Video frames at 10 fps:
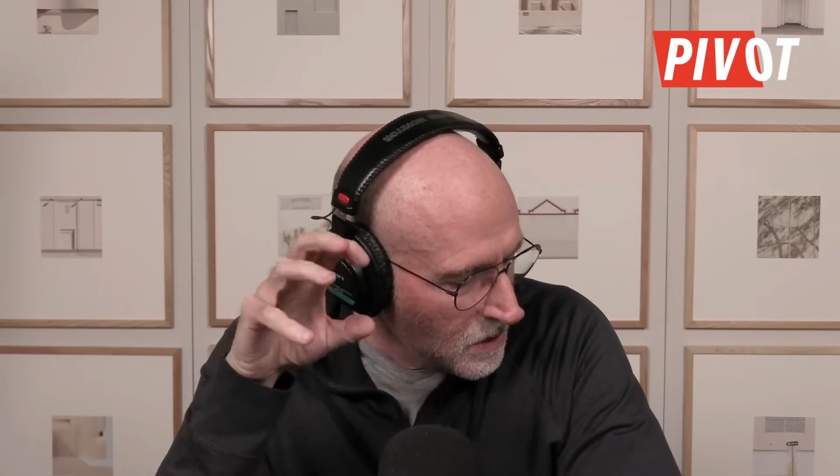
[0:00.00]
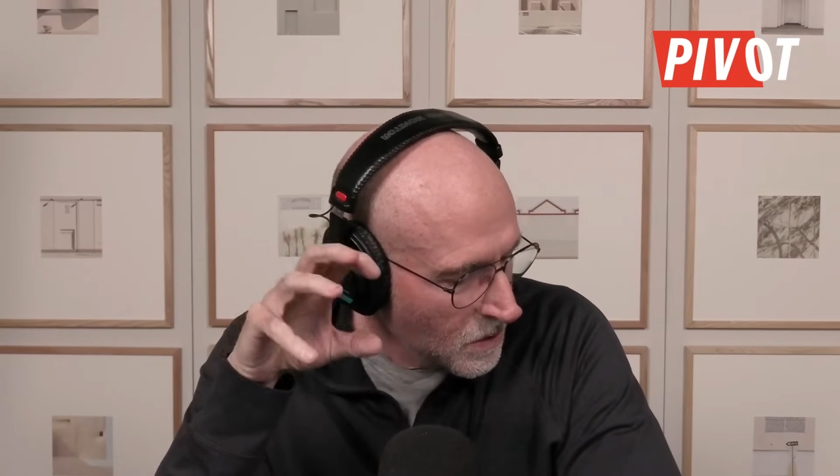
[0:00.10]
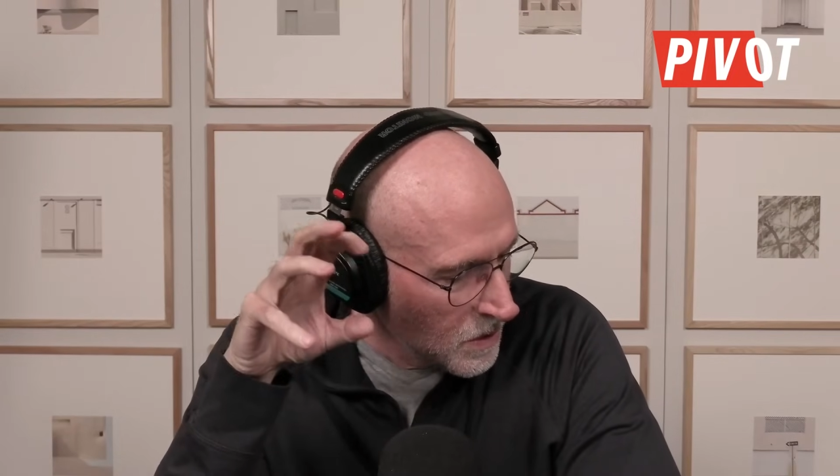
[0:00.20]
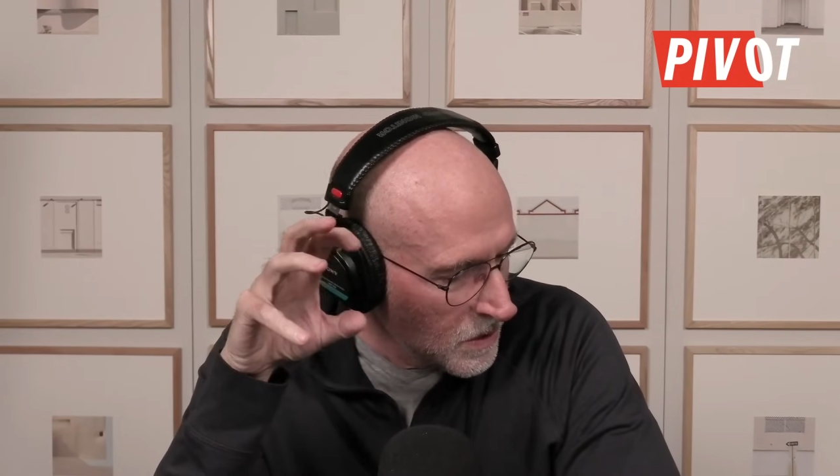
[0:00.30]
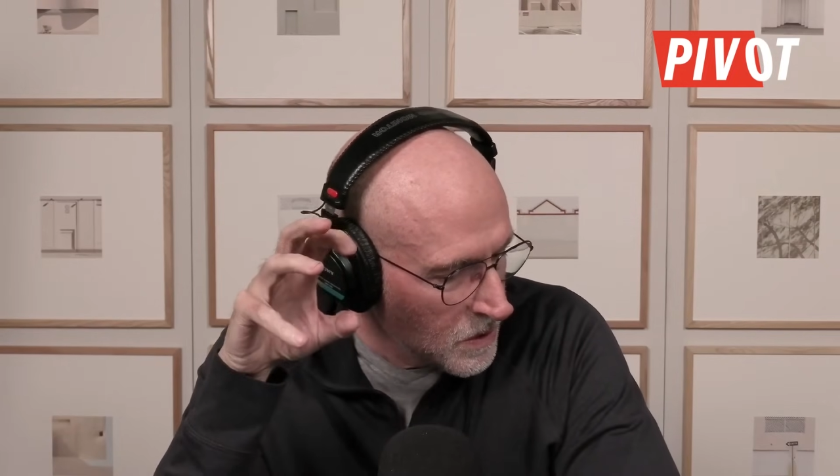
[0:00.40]

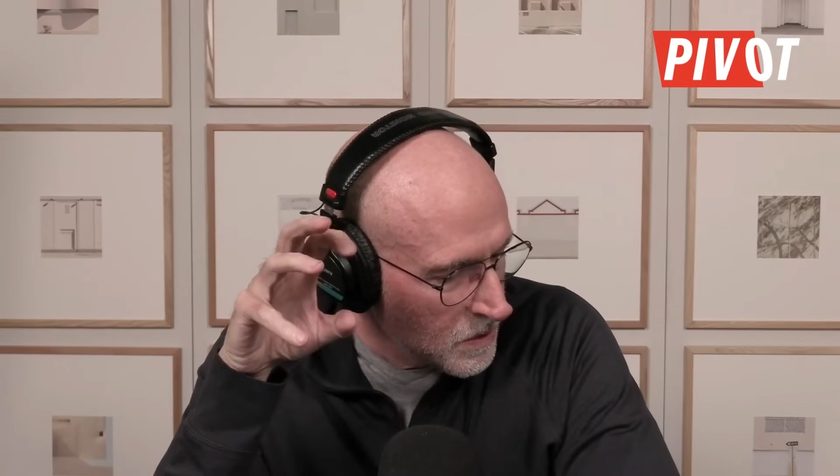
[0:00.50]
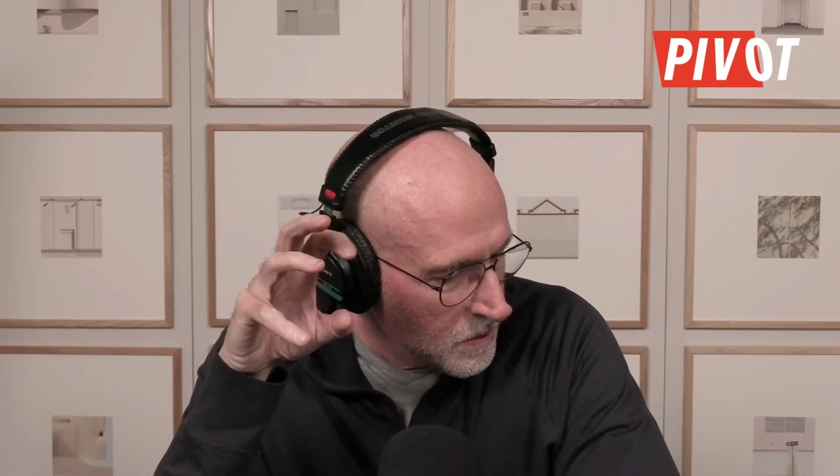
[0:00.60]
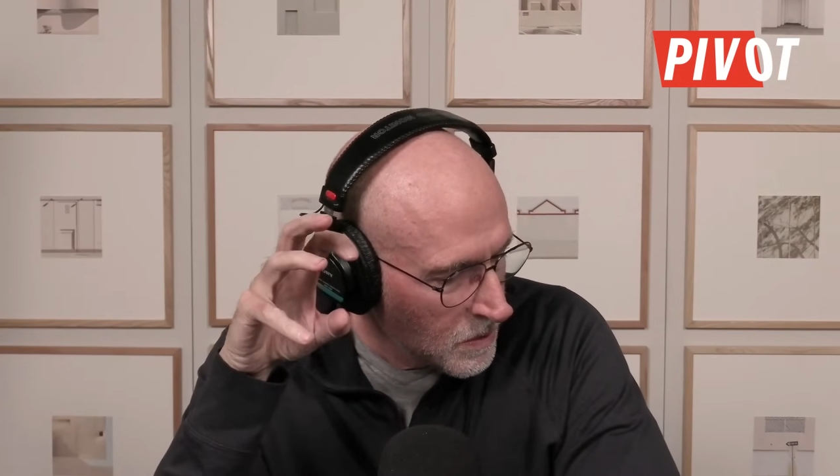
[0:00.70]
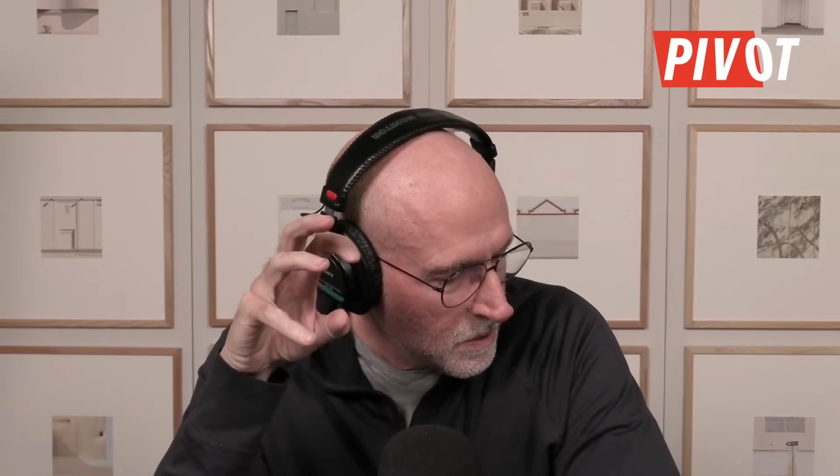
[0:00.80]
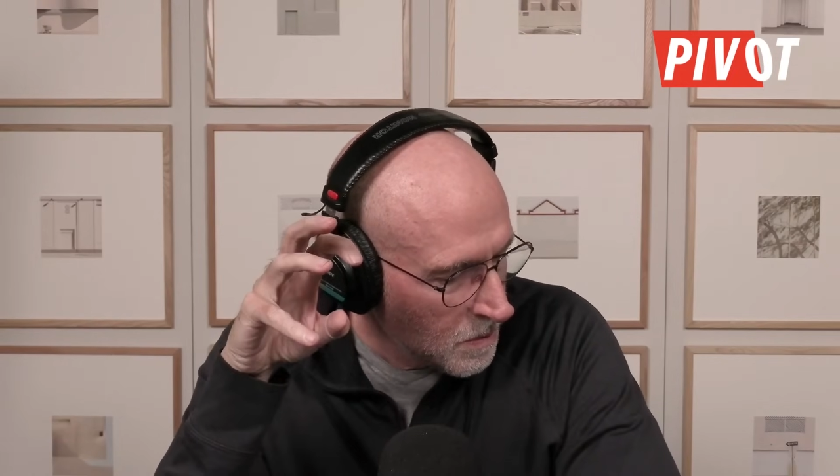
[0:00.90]
there's
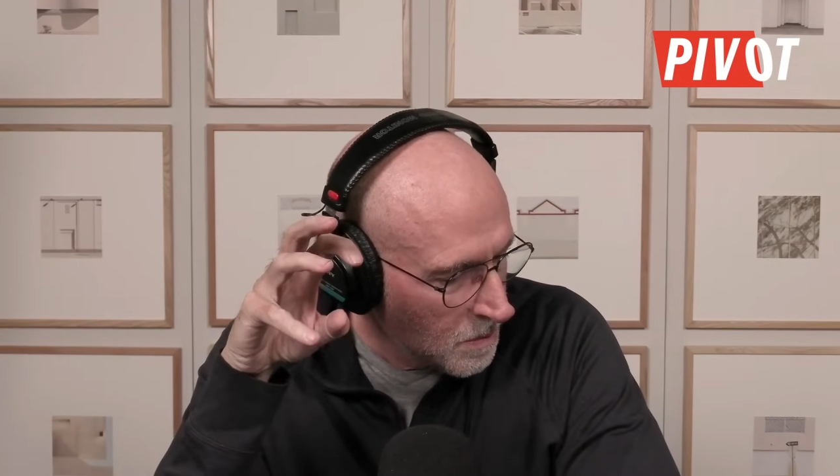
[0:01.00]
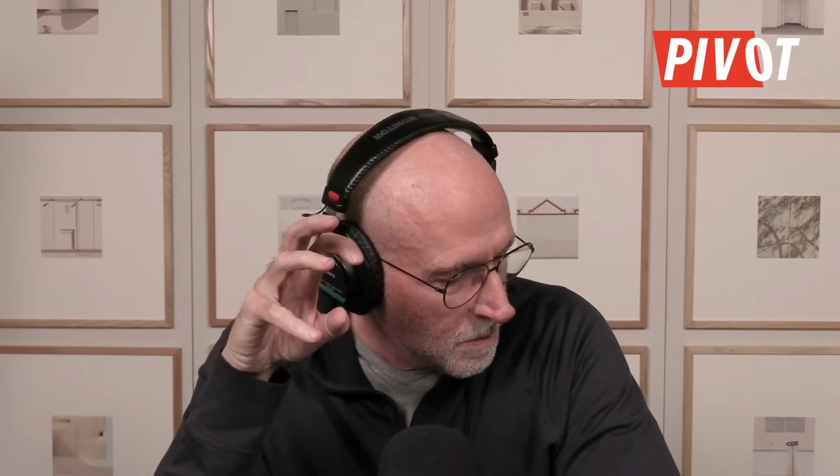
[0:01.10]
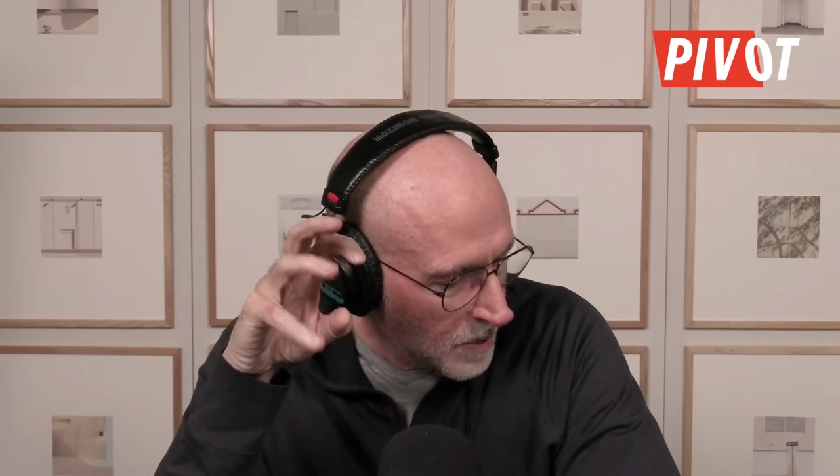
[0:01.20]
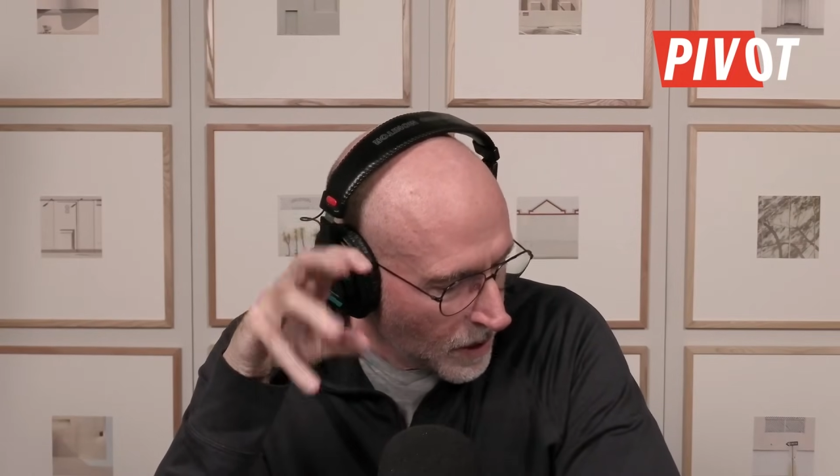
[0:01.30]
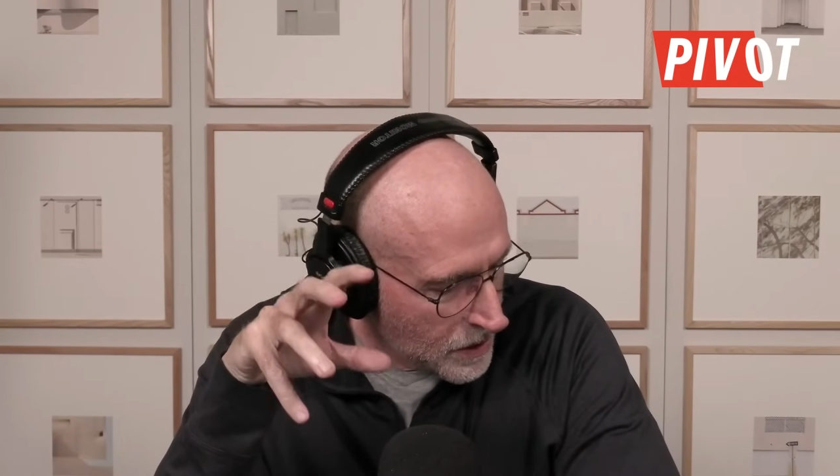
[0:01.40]

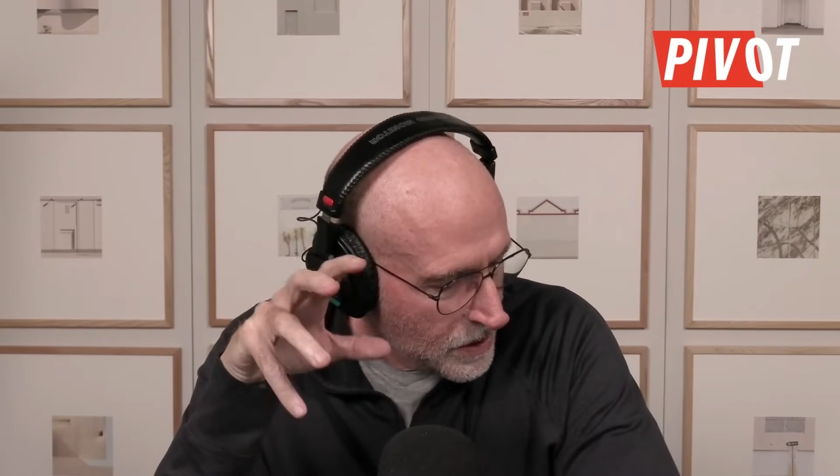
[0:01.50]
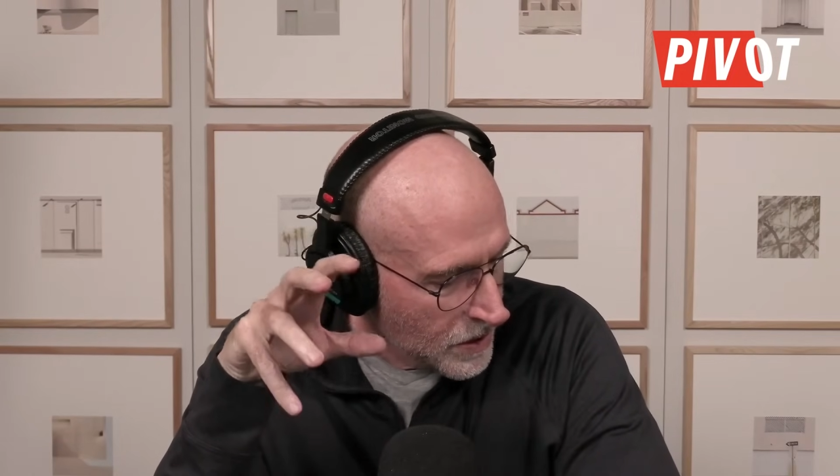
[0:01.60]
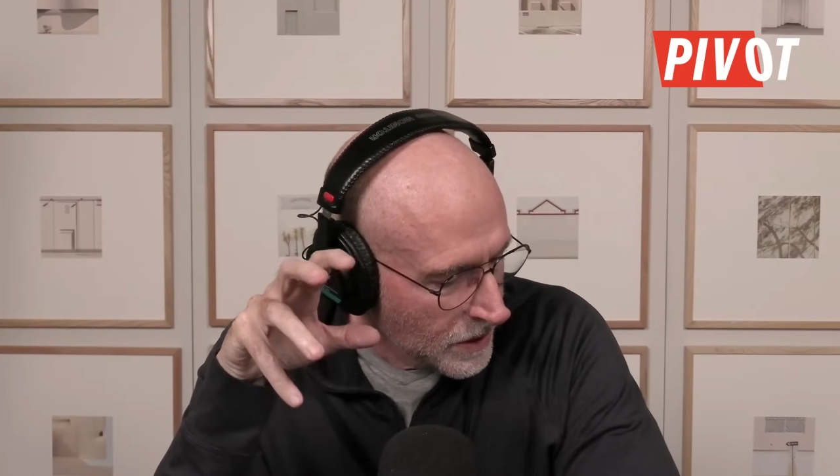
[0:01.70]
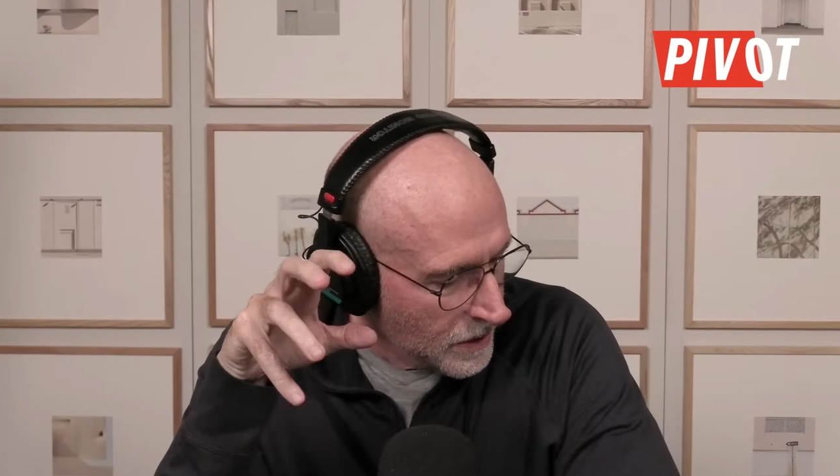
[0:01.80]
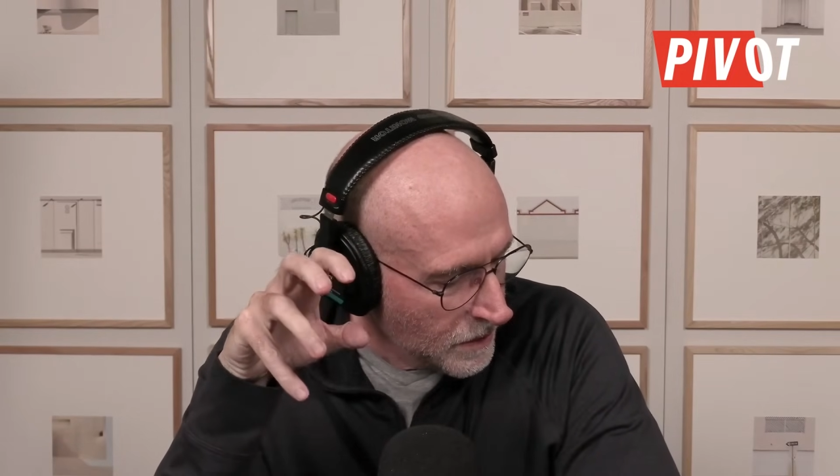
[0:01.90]

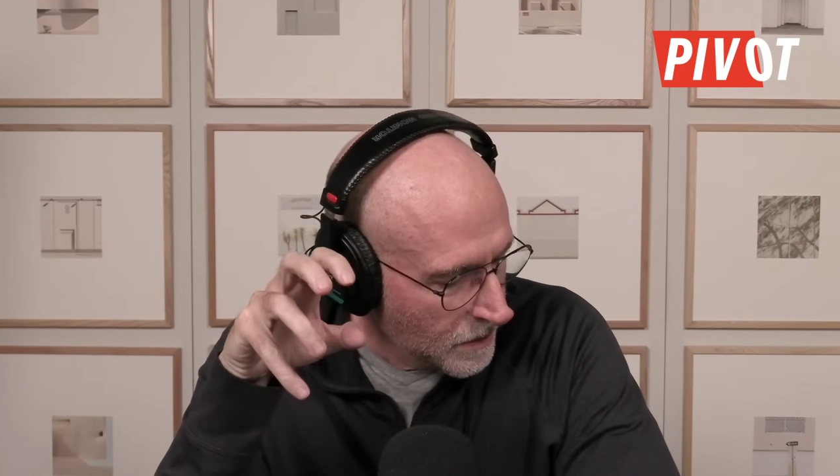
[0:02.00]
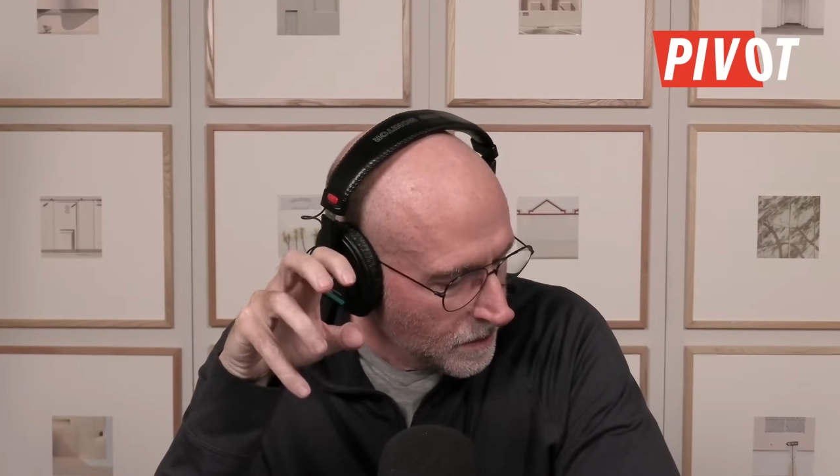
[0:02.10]
parsing